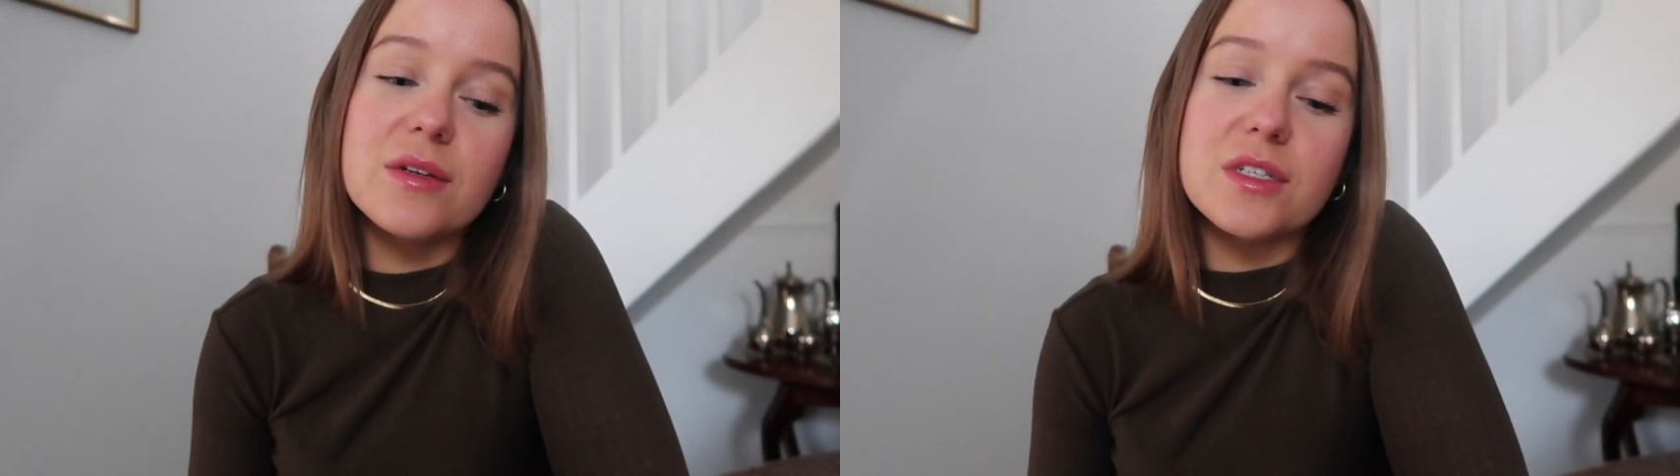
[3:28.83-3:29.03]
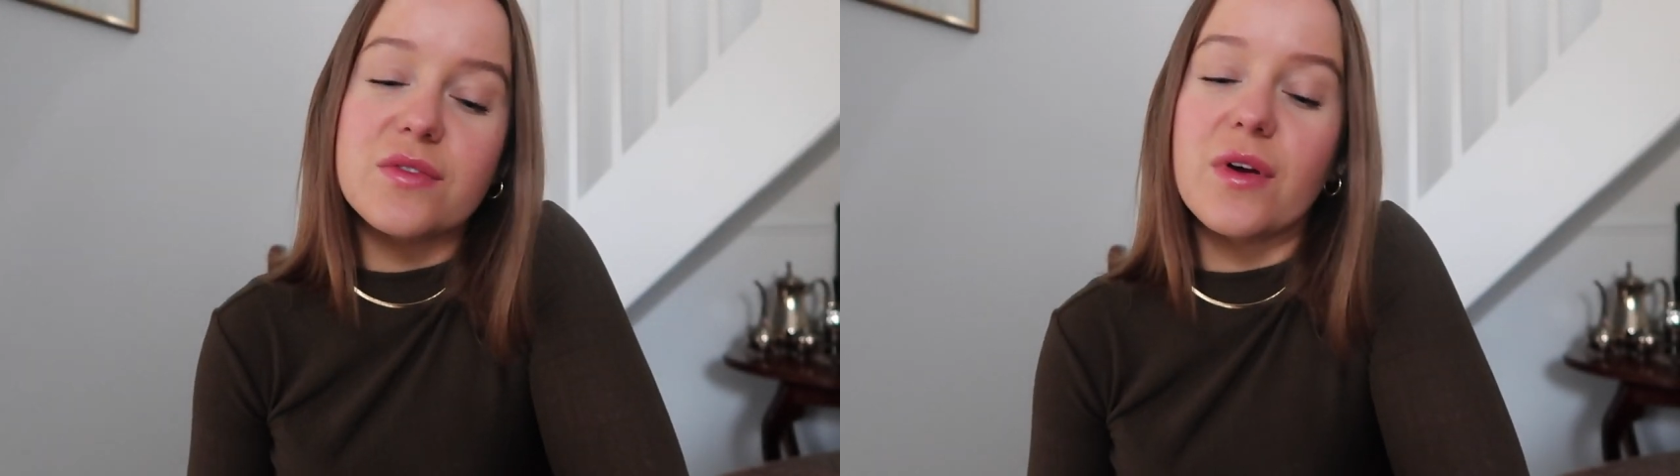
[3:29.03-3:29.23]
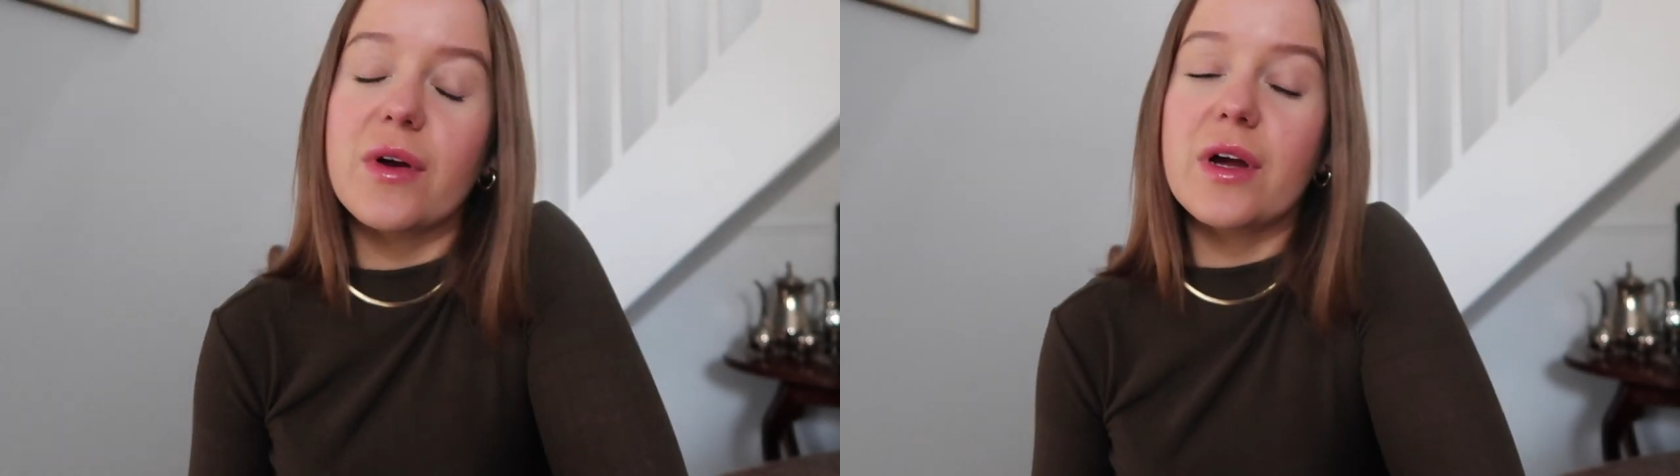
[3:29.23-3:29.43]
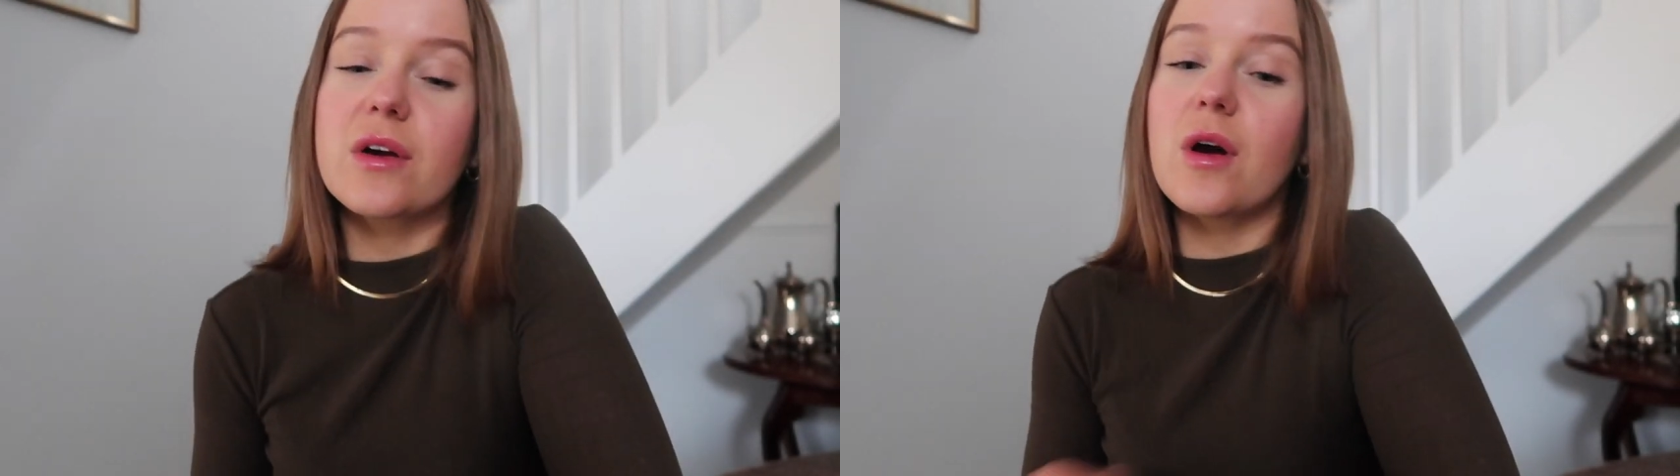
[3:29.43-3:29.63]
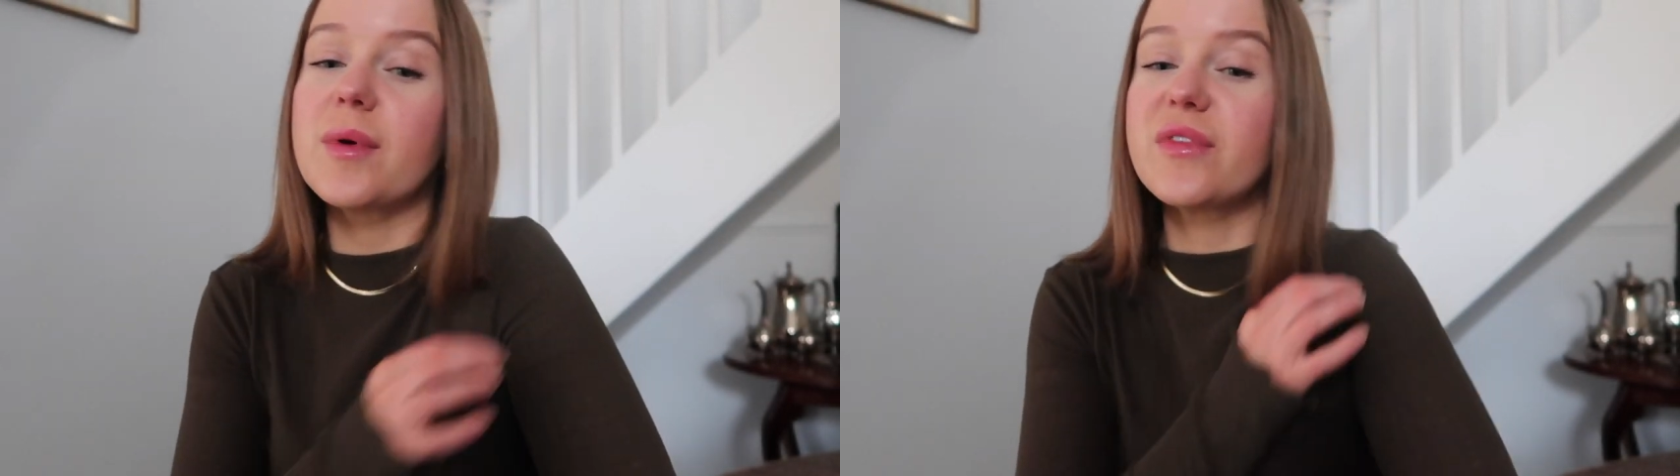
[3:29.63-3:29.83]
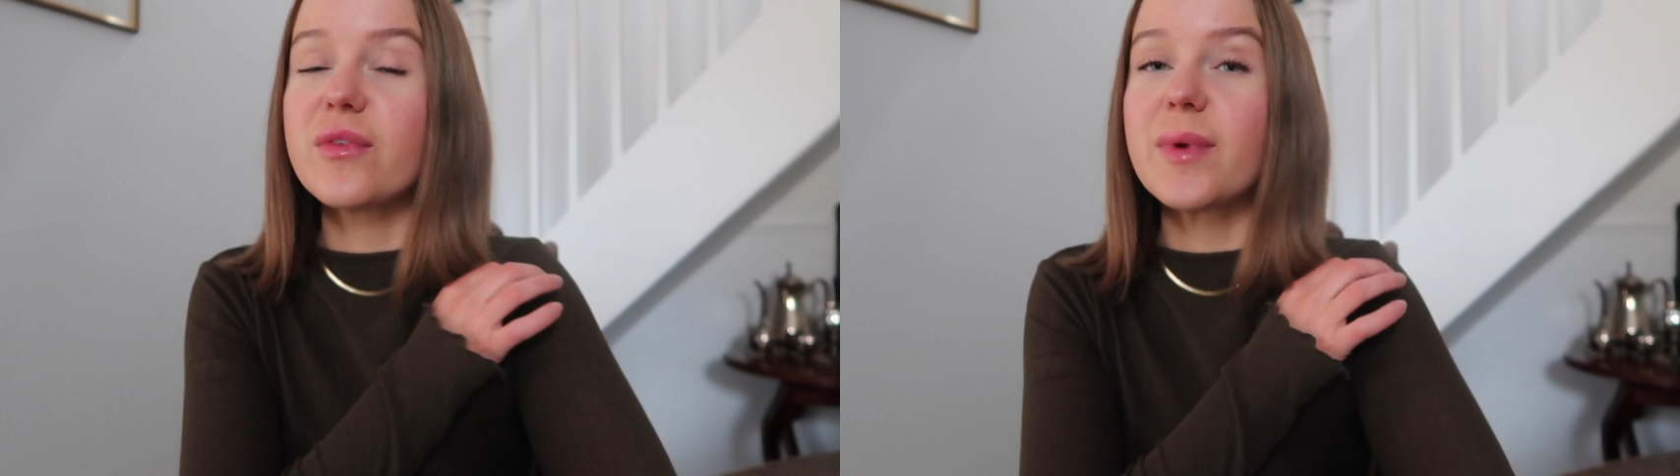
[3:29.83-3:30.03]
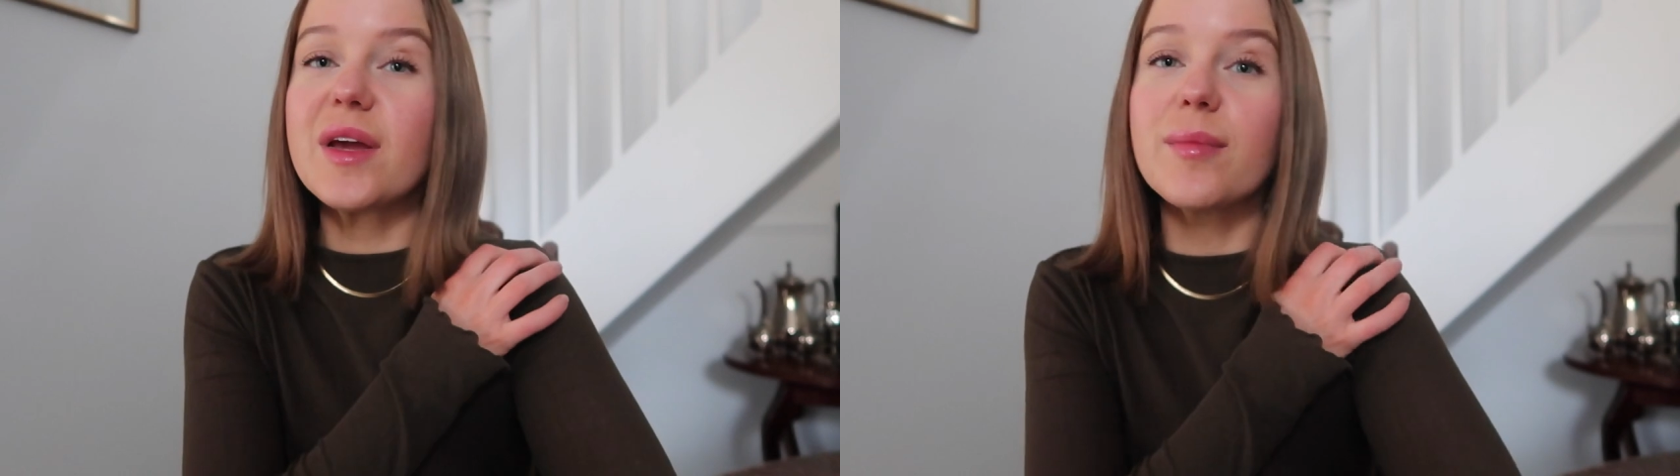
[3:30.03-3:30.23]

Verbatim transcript: which is very uncommon for me,